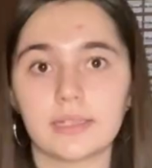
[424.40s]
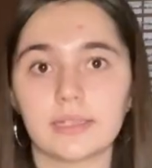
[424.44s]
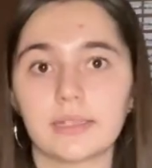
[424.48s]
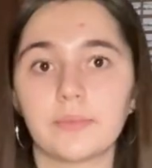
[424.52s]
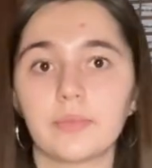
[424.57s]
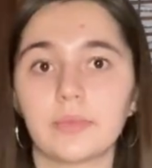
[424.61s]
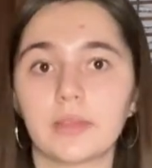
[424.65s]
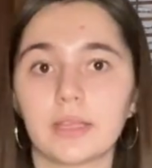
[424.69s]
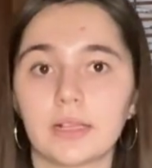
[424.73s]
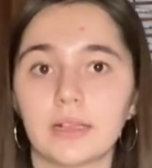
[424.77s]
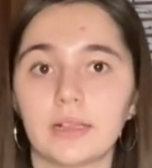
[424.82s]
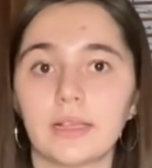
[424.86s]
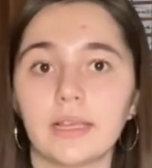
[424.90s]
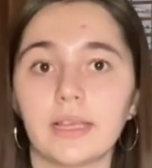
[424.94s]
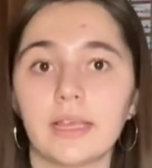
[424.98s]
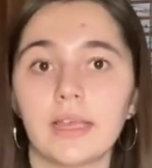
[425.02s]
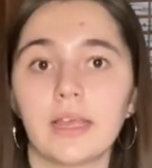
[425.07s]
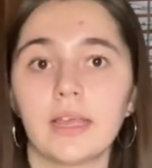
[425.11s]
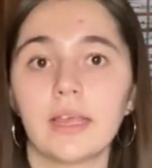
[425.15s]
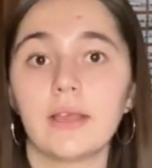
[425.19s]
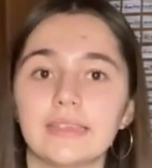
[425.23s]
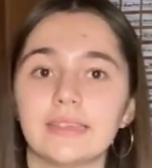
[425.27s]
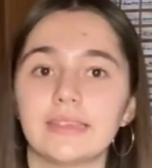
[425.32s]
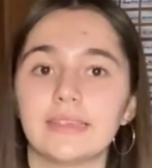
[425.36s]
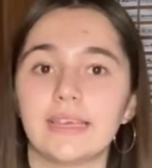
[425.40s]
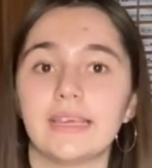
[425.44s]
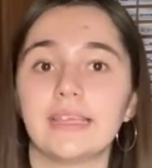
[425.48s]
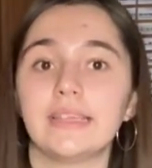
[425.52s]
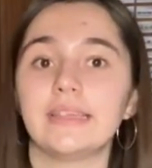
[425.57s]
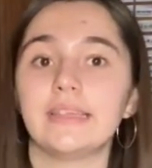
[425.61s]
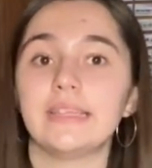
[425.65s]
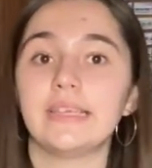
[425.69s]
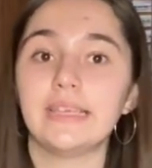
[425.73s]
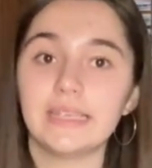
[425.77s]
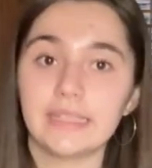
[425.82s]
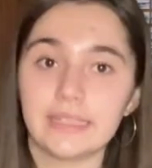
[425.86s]
them thinly. They
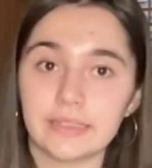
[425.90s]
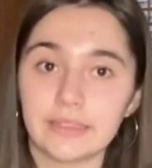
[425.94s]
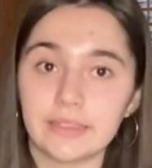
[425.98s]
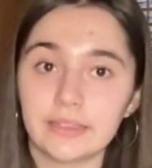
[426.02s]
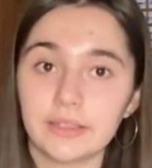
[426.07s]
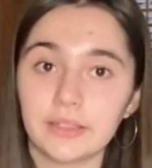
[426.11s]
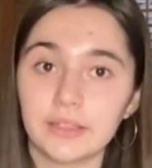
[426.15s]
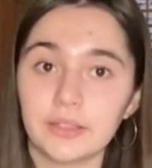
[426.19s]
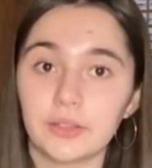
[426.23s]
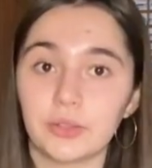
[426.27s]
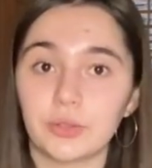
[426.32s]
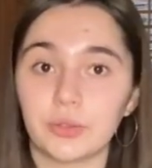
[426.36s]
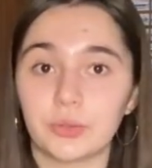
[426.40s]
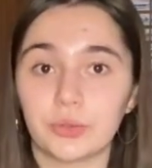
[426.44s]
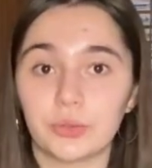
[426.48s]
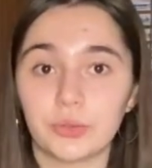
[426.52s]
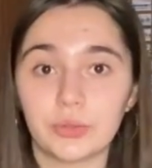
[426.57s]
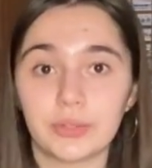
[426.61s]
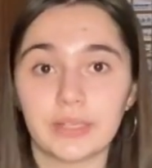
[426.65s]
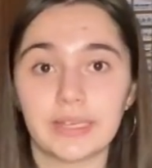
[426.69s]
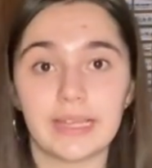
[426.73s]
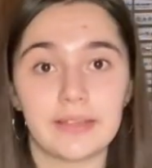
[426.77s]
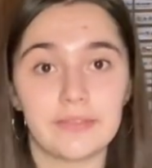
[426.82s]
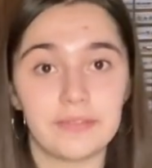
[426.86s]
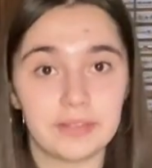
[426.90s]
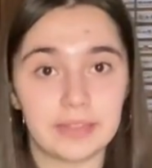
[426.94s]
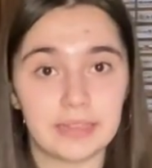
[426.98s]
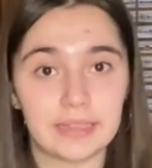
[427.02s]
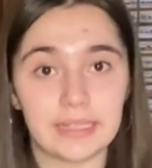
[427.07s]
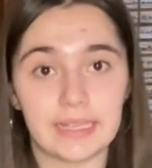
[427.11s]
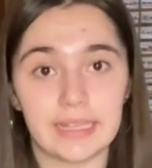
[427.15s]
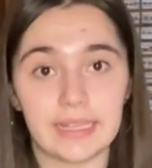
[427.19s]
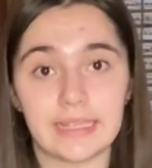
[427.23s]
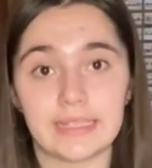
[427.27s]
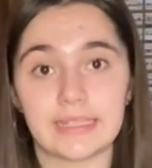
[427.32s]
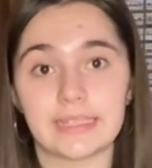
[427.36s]
need to cook
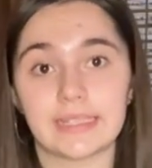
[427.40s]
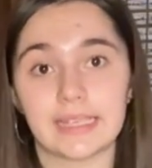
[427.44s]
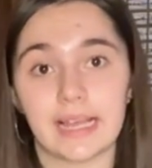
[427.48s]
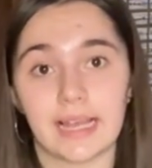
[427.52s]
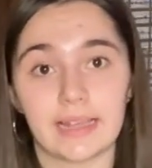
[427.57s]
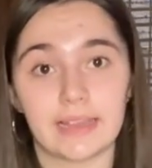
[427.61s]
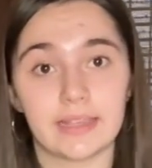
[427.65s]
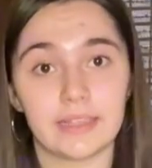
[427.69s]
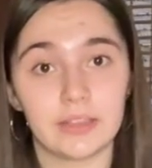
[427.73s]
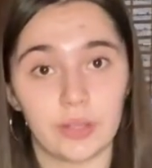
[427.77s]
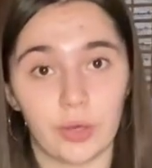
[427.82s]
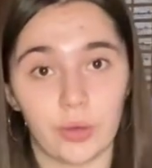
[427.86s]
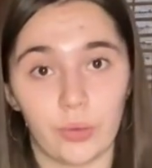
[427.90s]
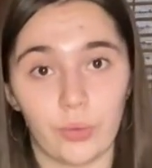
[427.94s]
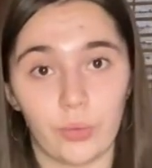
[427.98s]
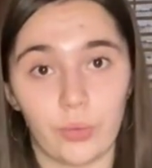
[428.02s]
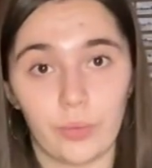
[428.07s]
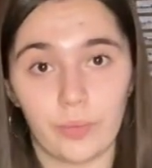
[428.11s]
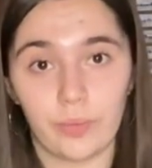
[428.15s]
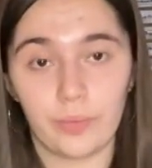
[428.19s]
evenly inside the dough.